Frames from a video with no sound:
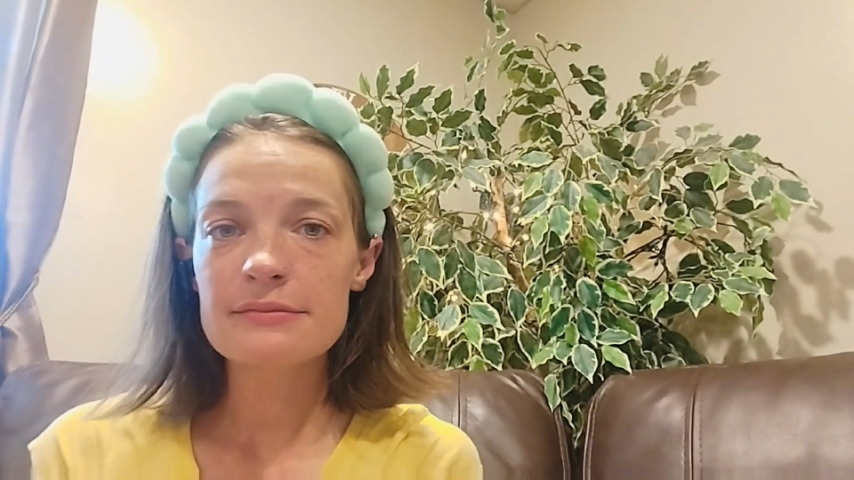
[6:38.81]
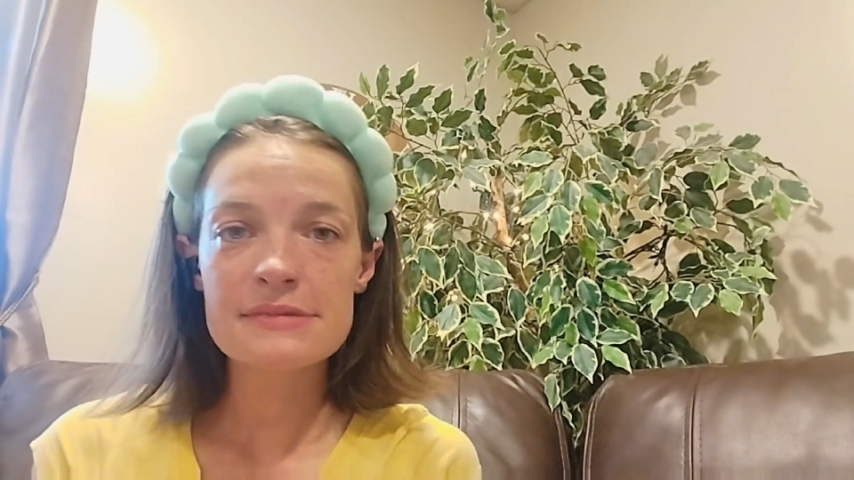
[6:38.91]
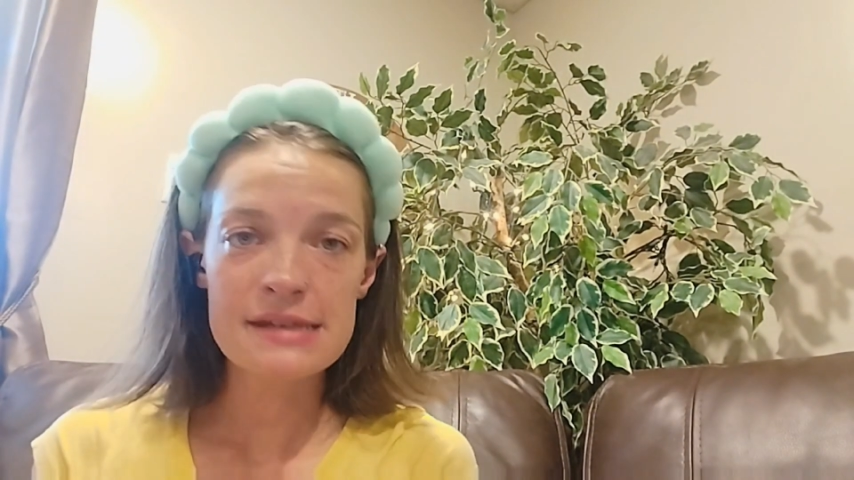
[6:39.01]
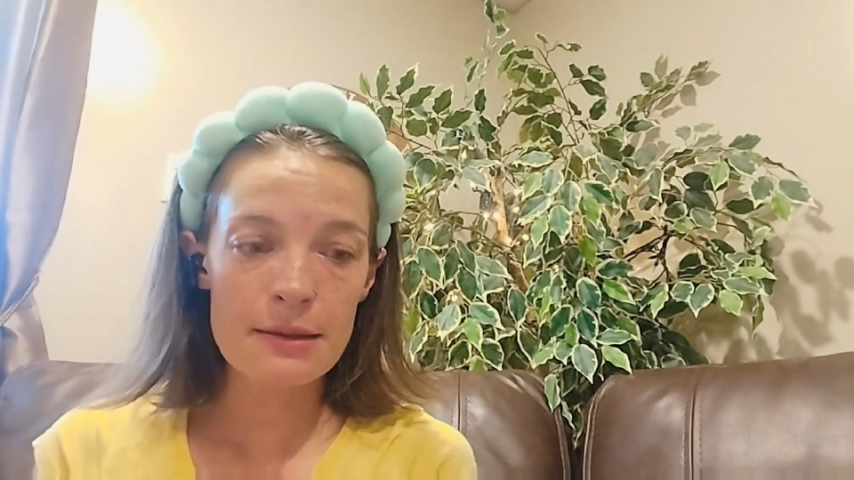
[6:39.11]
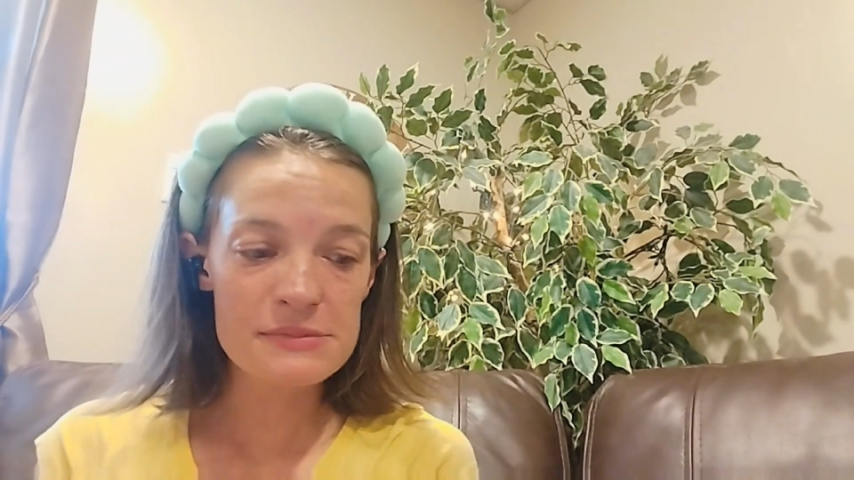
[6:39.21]

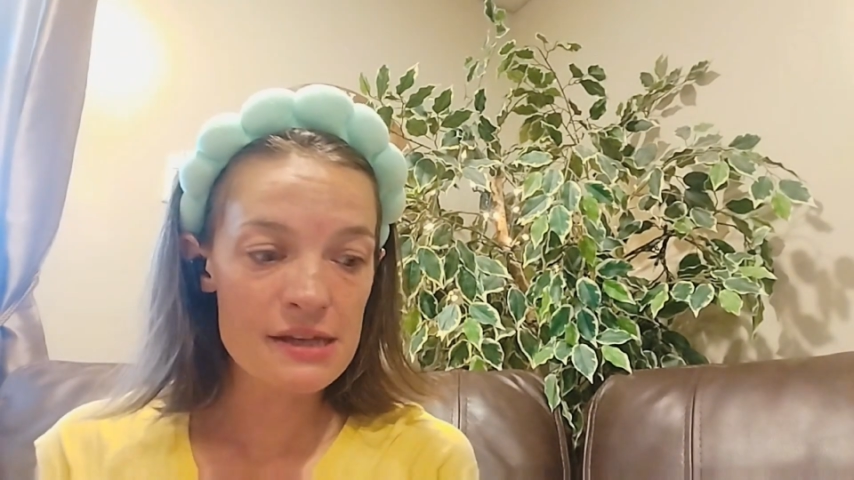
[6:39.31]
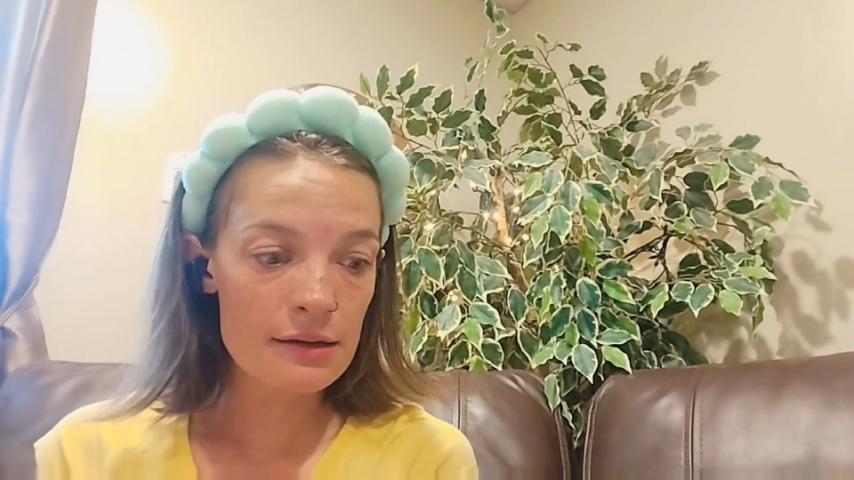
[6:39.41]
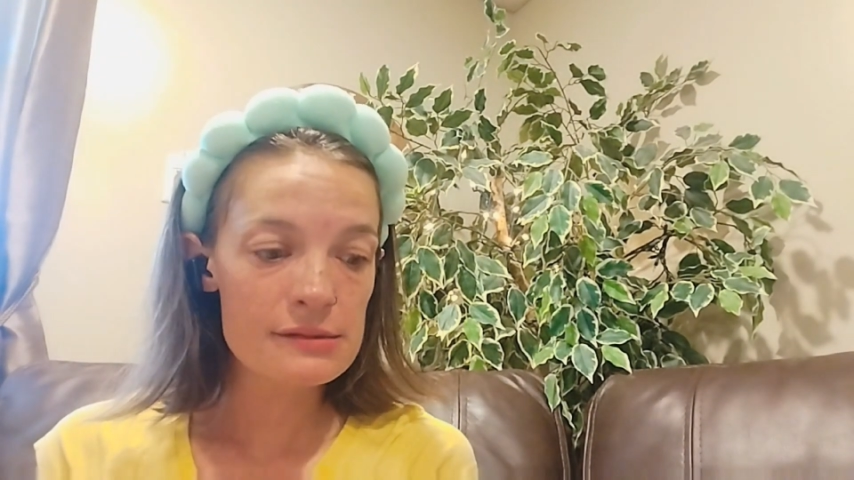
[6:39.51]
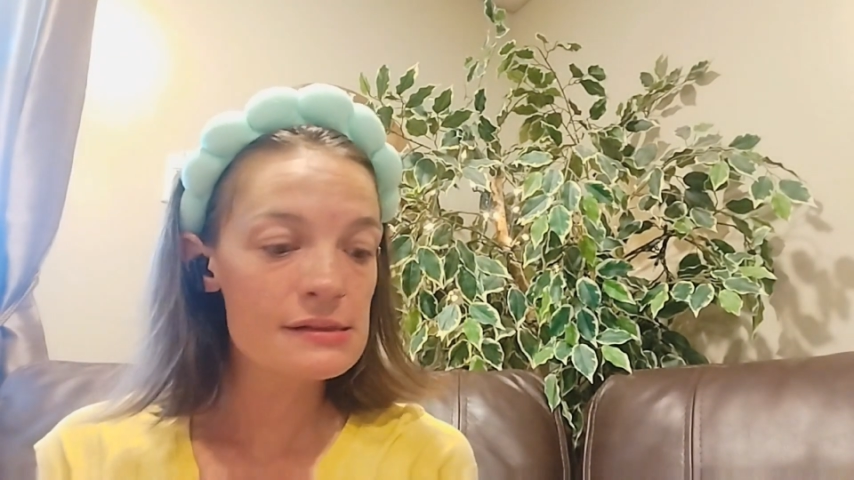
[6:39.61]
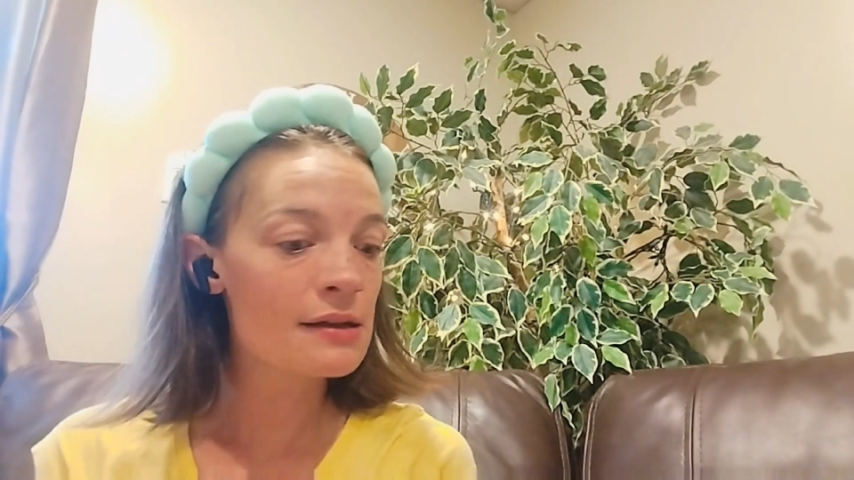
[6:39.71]

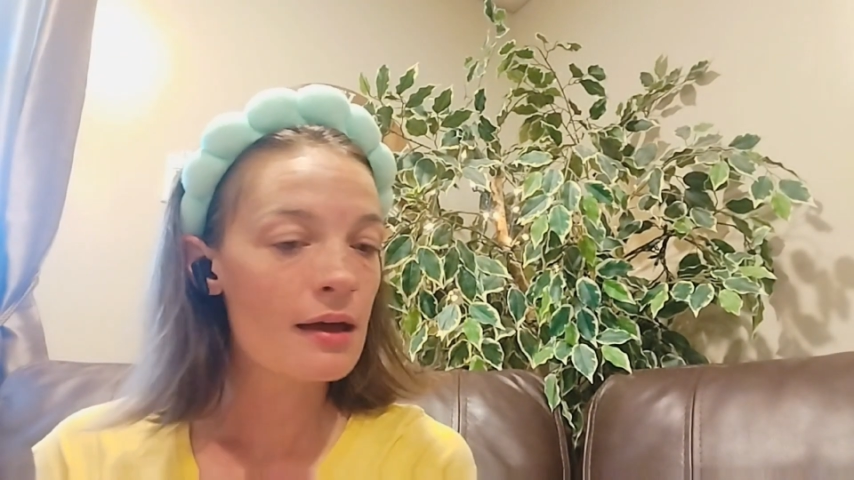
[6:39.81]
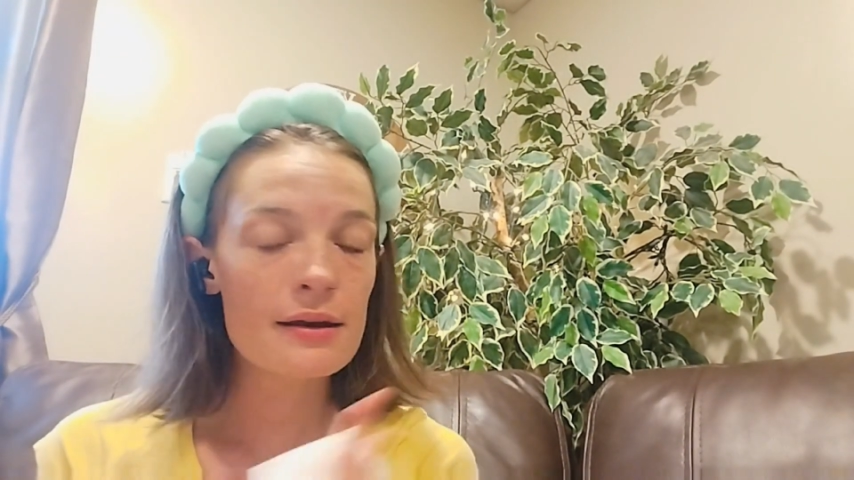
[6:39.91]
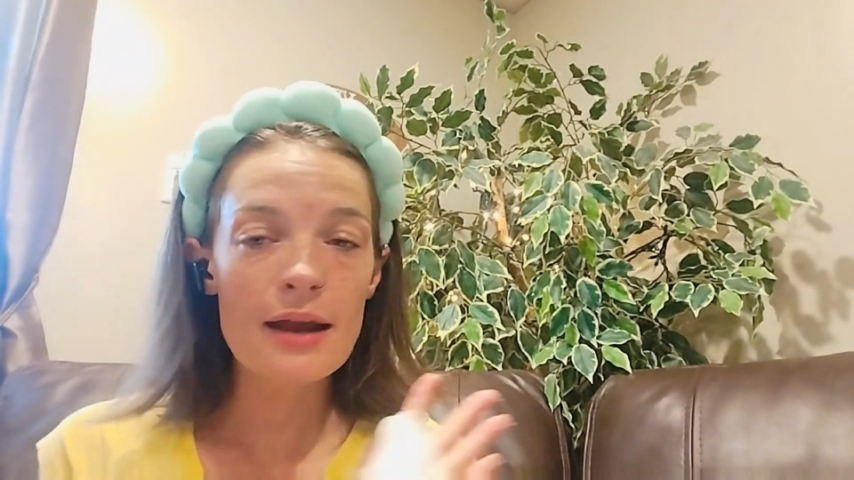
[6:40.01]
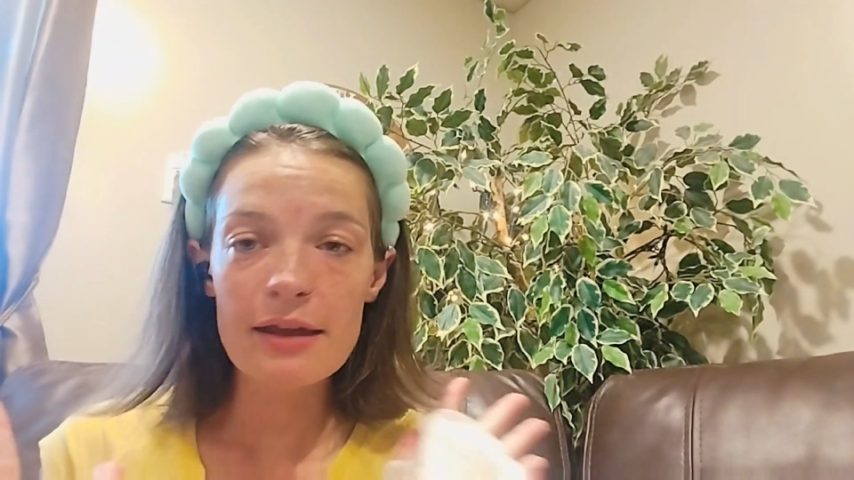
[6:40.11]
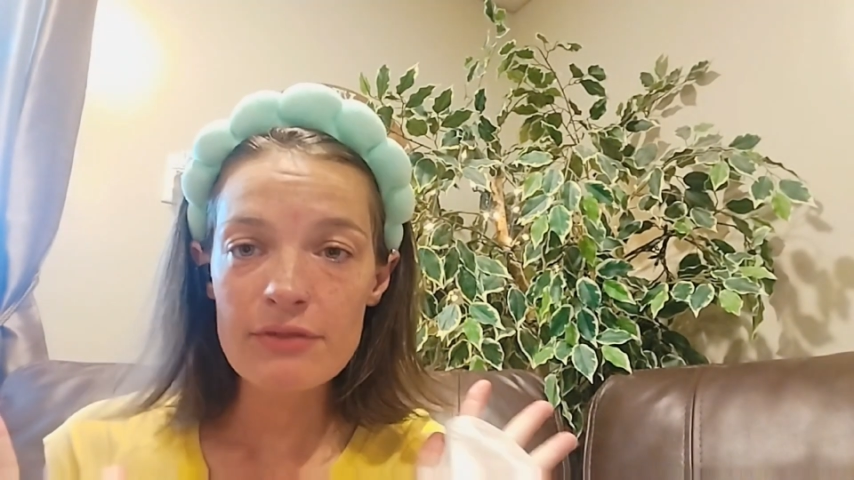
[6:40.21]
Samsungs, not
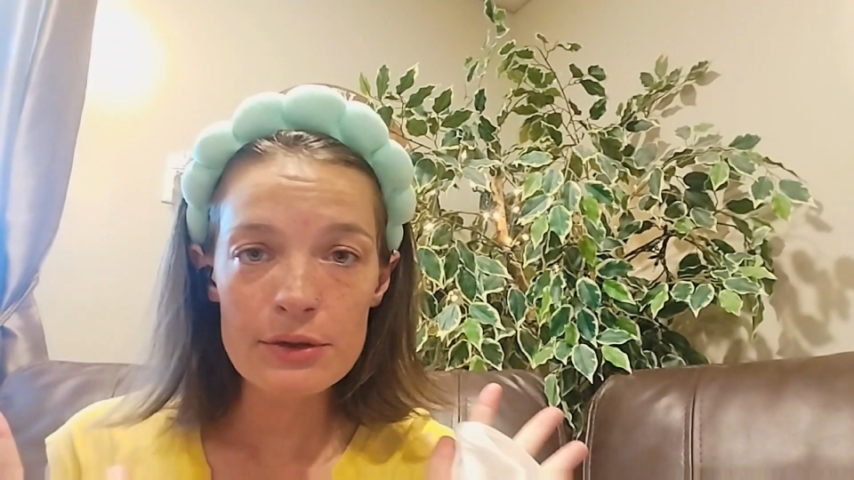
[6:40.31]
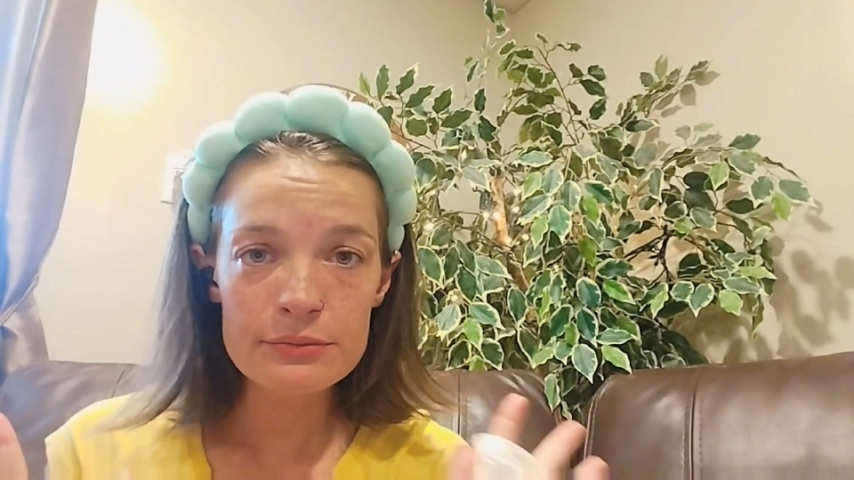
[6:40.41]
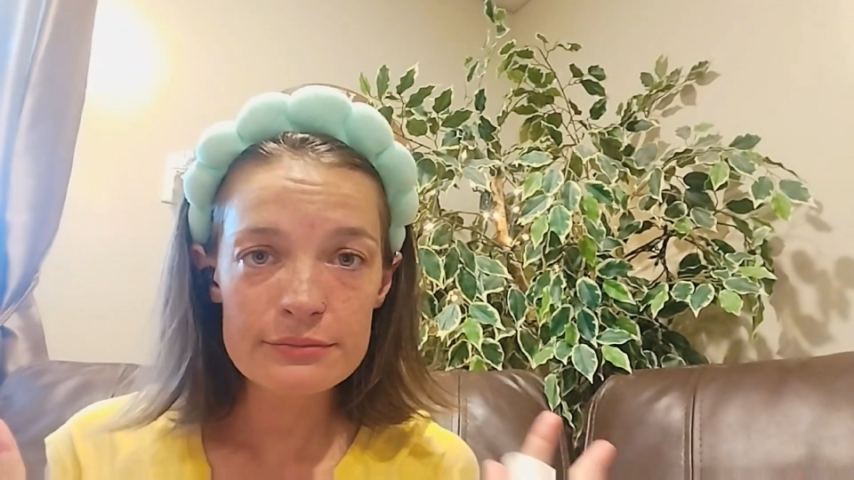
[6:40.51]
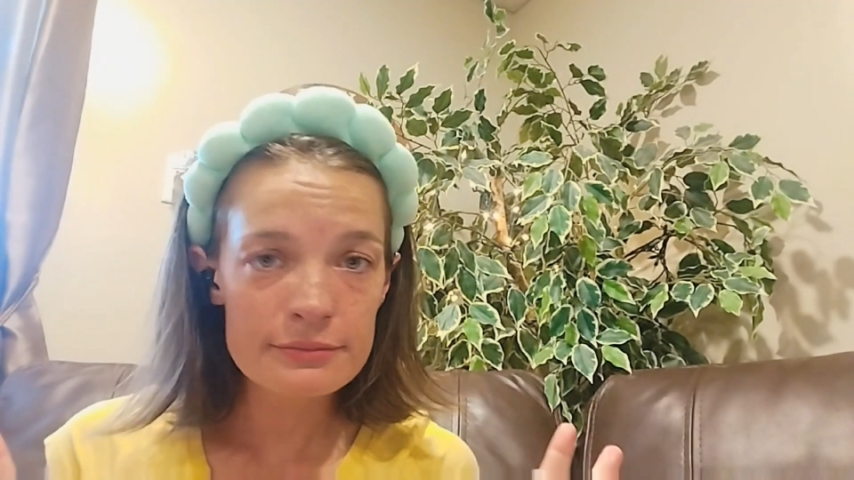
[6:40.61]
an iPhone.